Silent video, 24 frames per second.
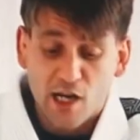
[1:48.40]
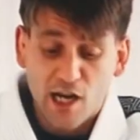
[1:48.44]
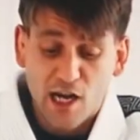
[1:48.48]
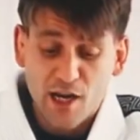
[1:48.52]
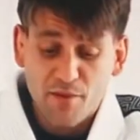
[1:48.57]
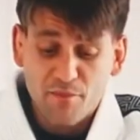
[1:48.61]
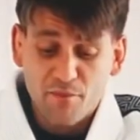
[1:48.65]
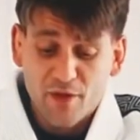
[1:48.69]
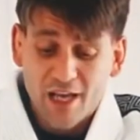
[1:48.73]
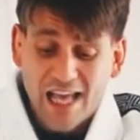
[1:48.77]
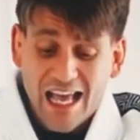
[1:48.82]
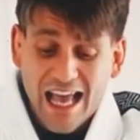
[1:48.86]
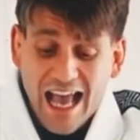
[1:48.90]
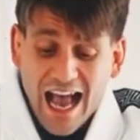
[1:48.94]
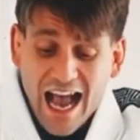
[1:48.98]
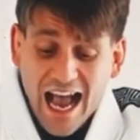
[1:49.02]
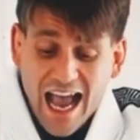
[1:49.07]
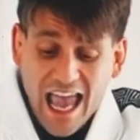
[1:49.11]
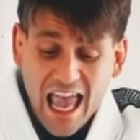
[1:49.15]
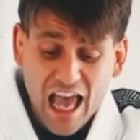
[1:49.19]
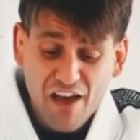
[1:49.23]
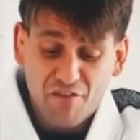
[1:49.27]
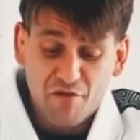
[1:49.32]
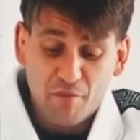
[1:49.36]
time
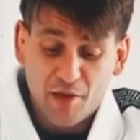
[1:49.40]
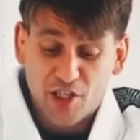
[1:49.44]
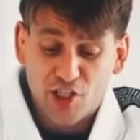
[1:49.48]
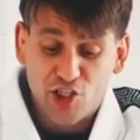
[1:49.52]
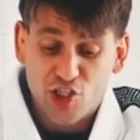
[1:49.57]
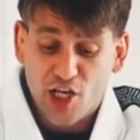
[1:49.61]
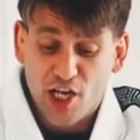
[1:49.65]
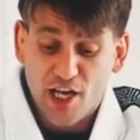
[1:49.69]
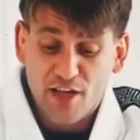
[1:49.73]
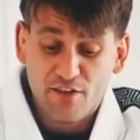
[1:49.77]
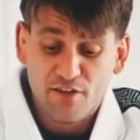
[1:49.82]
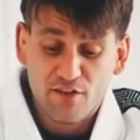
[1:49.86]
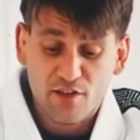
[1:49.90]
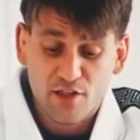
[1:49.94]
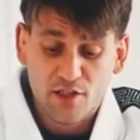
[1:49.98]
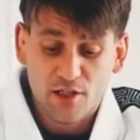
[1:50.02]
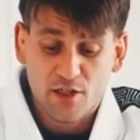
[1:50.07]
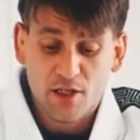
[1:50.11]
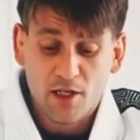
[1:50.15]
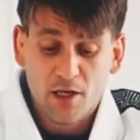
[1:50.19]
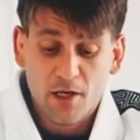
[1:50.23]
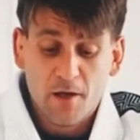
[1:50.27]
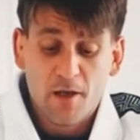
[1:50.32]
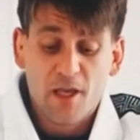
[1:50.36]
I have my
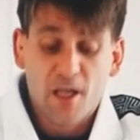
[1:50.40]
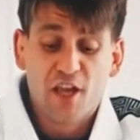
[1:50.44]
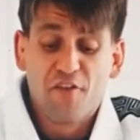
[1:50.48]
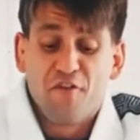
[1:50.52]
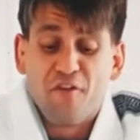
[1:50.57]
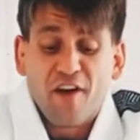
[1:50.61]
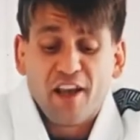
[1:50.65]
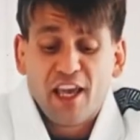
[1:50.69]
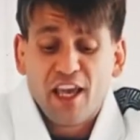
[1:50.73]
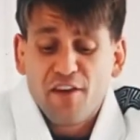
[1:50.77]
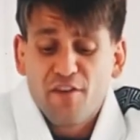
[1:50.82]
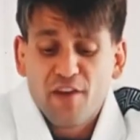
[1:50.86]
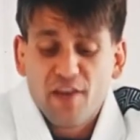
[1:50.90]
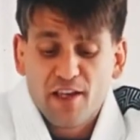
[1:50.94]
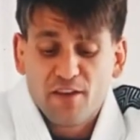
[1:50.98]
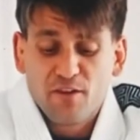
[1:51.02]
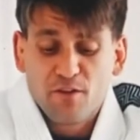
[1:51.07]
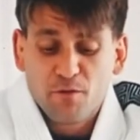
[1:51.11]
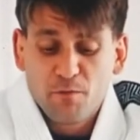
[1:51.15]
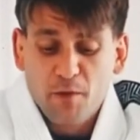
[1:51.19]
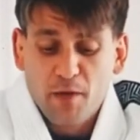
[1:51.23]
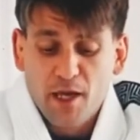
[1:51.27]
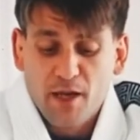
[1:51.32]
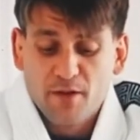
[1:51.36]
chest here. If I give
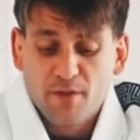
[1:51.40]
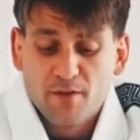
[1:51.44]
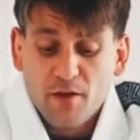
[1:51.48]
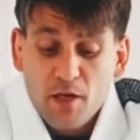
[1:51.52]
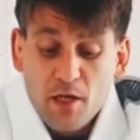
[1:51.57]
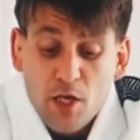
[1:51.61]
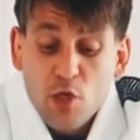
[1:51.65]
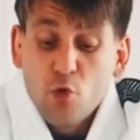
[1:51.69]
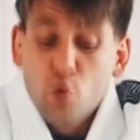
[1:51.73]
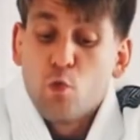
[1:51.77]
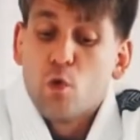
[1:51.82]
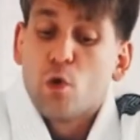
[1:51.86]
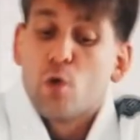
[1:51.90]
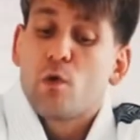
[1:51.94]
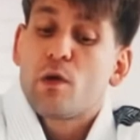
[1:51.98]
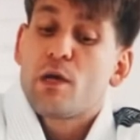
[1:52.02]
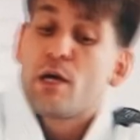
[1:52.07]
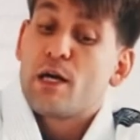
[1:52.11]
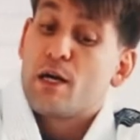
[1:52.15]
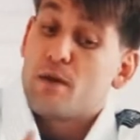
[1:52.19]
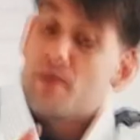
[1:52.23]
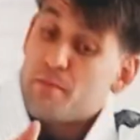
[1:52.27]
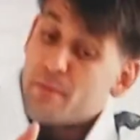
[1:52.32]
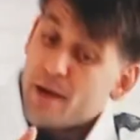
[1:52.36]
him space, he
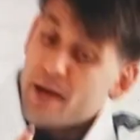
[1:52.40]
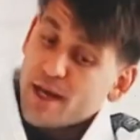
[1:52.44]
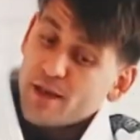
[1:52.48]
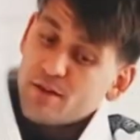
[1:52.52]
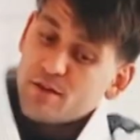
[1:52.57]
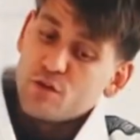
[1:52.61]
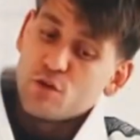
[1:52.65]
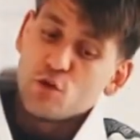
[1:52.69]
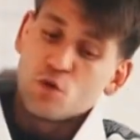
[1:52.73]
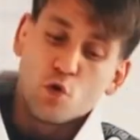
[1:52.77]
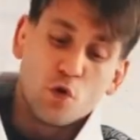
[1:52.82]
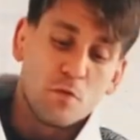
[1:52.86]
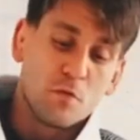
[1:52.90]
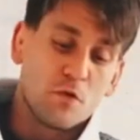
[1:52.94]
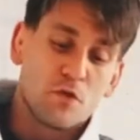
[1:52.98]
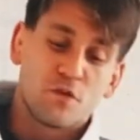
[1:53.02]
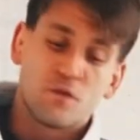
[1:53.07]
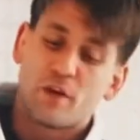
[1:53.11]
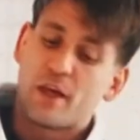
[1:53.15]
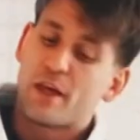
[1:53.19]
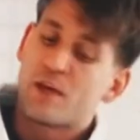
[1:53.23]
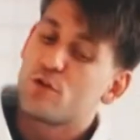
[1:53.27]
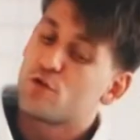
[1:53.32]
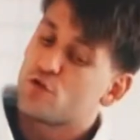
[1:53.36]
will come back to
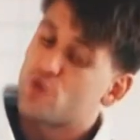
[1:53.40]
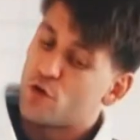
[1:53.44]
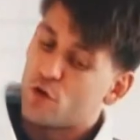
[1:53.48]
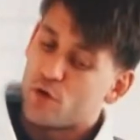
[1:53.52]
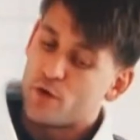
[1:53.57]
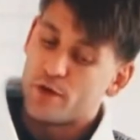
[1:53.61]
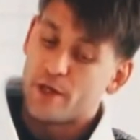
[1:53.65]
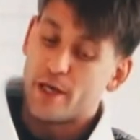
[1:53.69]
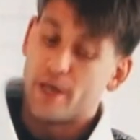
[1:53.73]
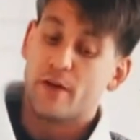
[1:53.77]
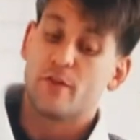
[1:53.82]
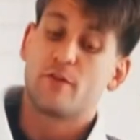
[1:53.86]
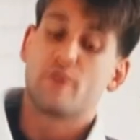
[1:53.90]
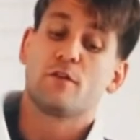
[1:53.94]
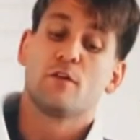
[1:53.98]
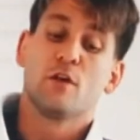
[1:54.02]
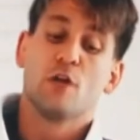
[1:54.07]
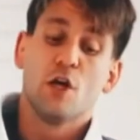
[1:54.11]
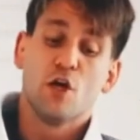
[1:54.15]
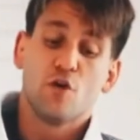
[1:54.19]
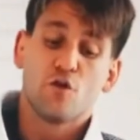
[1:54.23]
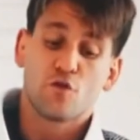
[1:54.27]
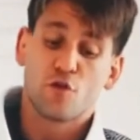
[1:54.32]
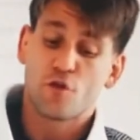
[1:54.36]
normal side control.
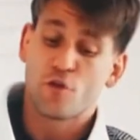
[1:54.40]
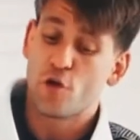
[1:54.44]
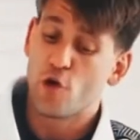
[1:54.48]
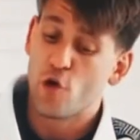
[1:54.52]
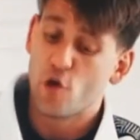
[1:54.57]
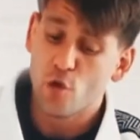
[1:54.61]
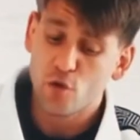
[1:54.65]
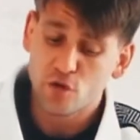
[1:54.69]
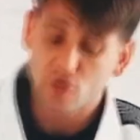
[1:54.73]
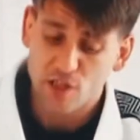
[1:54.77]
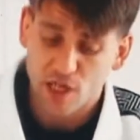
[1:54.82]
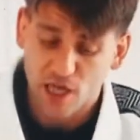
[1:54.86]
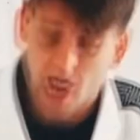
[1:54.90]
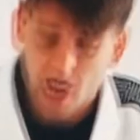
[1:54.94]
Yes. So the whole